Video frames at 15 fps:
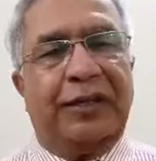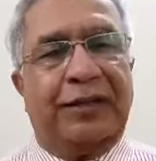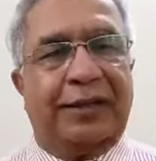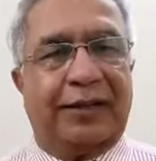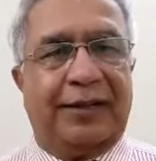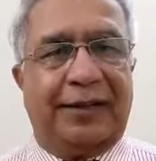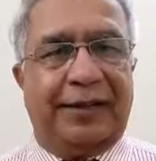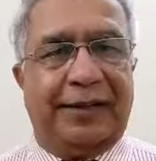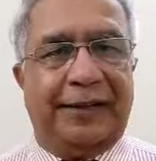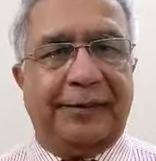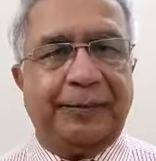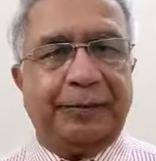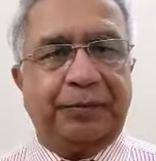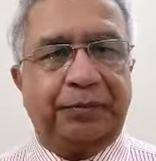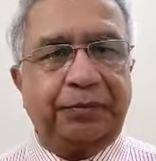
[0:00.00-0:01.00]
anything like that.
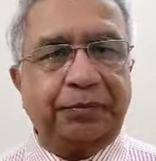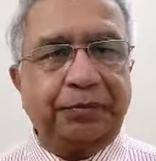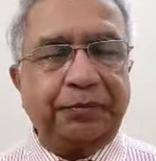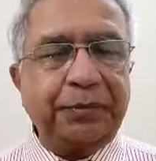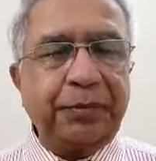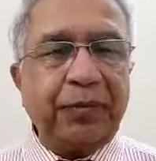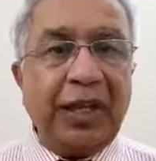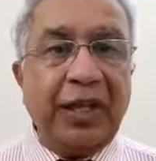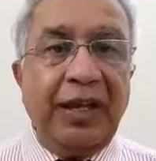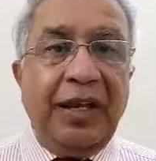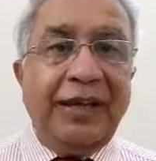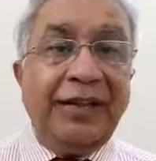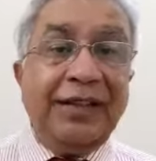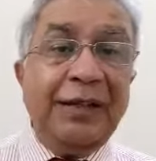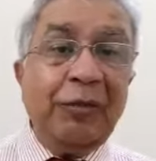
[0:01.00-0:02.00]

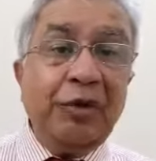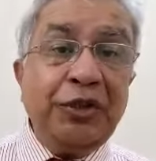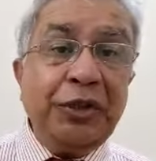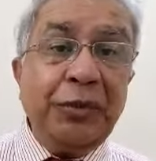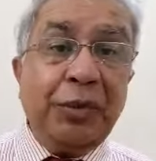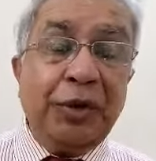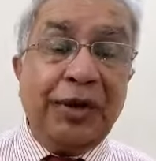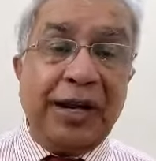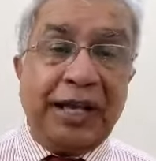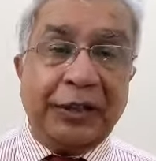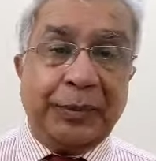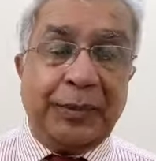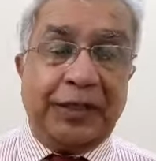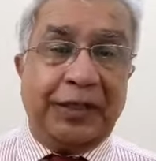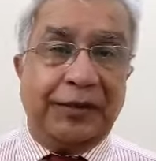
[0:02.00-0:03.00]
Then the most important
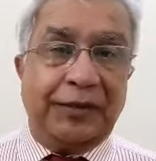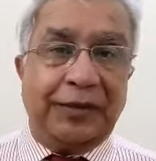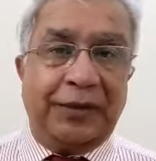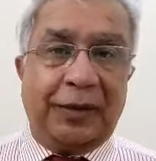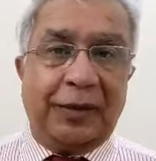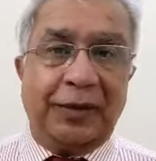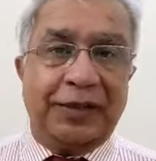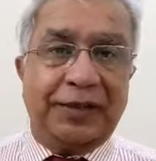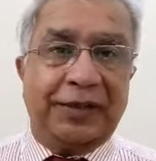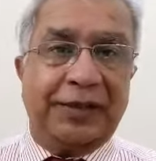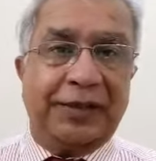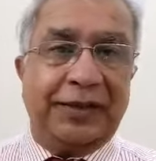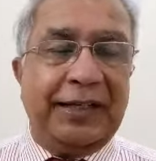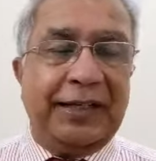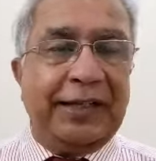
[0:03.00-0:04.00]
aspect of the novel is
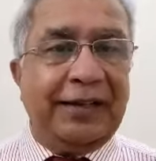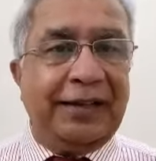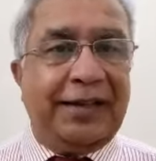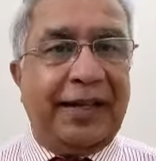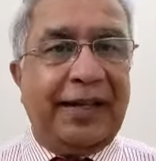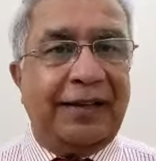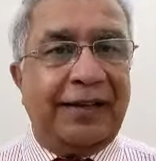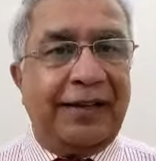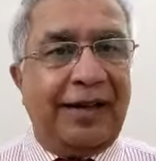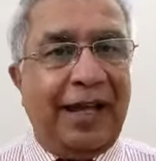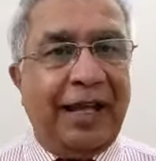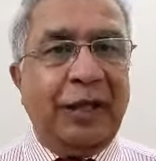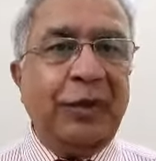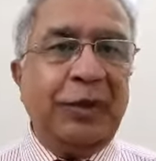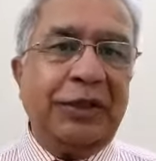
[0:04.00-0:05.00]
there that
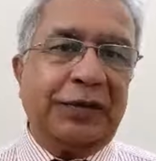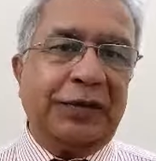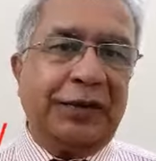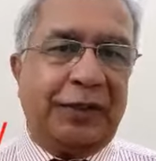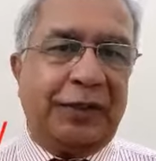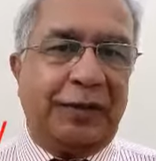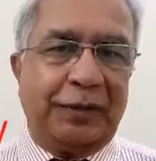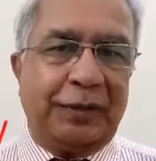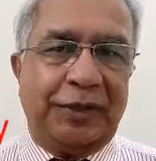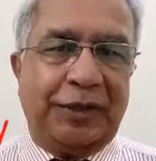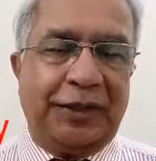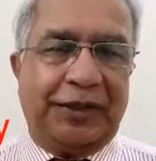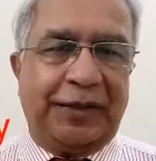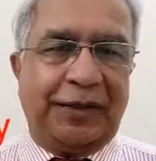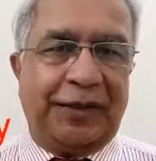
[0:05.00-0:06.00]
language of the novel should
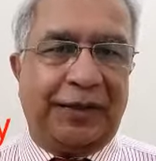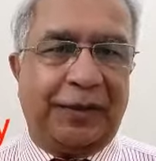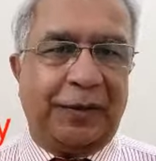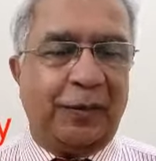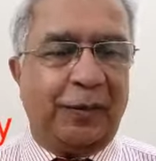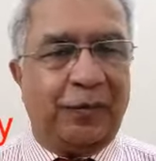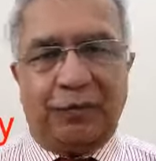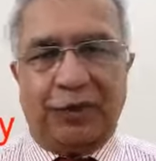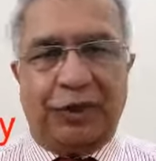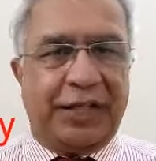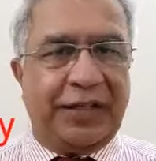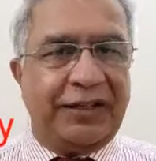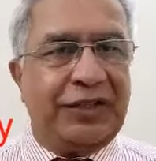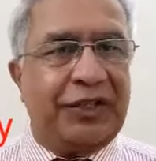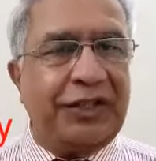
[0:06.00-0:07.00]
be taken care of. We
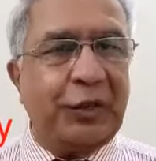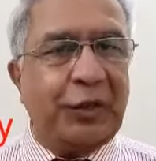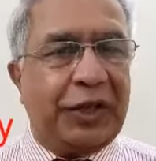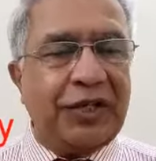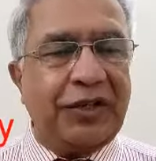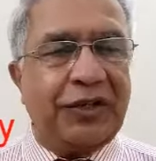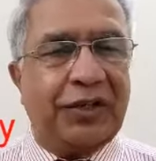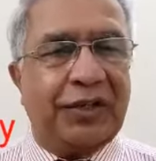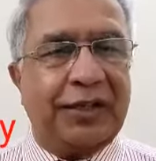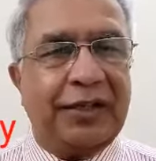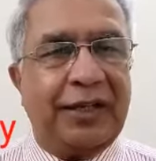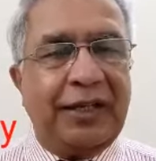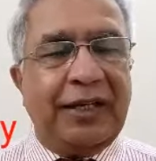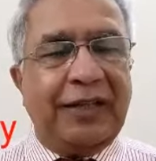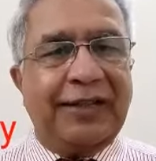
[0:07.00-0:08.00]
can see
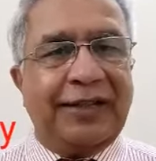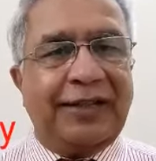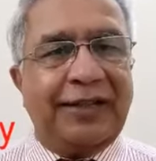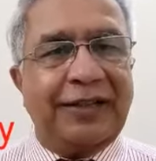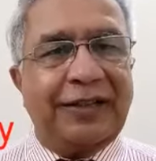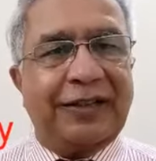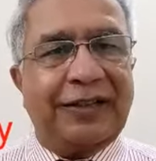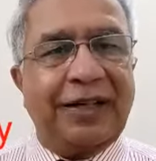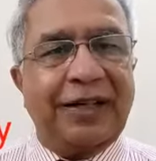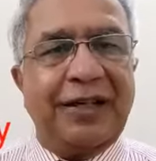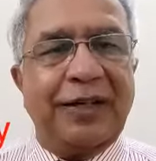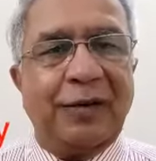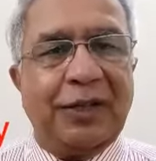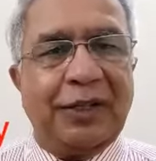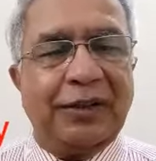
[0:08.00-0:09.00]
occasionally that it is
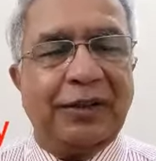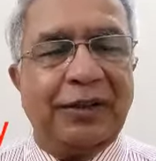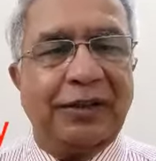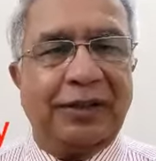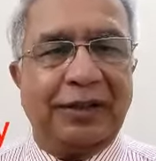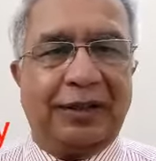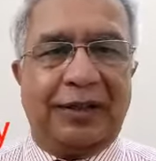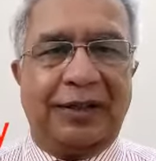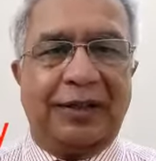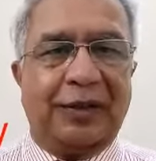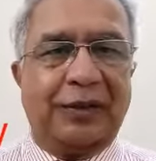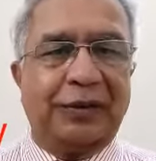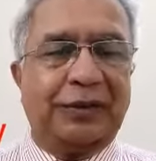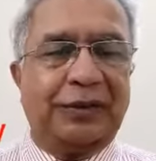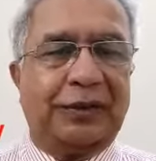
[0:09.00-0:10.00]
studied with the kind
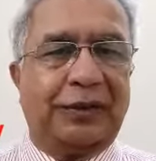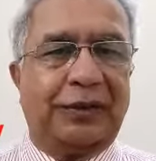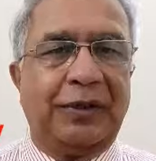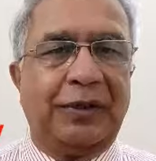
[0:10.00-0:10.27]
of